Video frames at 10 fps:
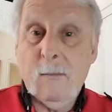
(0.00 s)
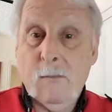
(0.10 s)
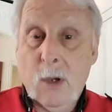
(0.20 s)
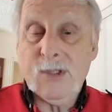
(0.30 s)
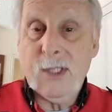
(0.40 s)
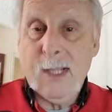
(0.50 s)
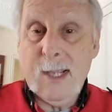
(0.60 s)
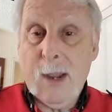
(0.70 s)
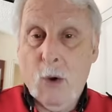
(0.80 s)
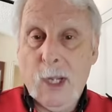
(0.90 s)

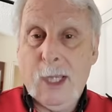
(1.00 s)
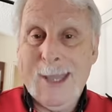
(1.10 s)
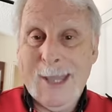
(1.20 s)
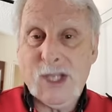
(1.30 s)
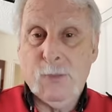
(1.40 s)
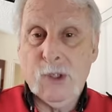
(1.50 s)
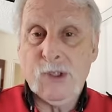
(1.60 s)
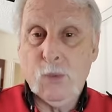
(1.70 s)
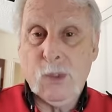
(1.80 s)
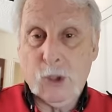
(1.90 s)
Mostly oil
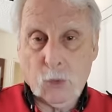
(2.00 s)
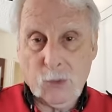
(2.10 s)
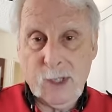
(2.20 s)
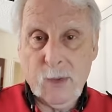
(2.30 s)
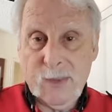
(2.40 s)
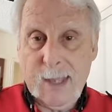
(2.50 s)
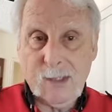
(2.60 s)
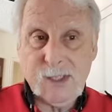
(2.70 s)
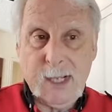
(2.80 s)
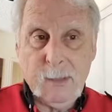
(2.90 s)
experts will agree with
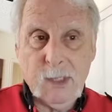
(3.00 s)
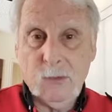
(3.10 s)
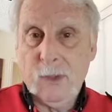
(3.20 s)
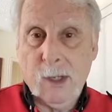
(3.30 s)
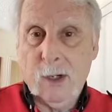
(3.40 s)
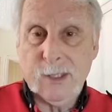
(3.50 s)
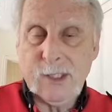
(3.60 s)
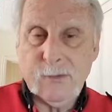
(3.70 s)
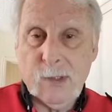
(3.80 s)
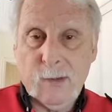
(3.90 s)
that statement,
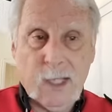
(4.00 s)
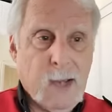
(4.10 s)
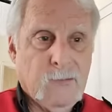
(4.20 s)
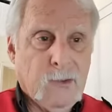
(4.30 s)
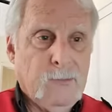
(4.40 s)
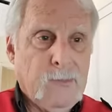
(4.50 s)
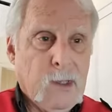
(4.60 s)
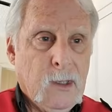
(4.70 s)
regardless of whether it came from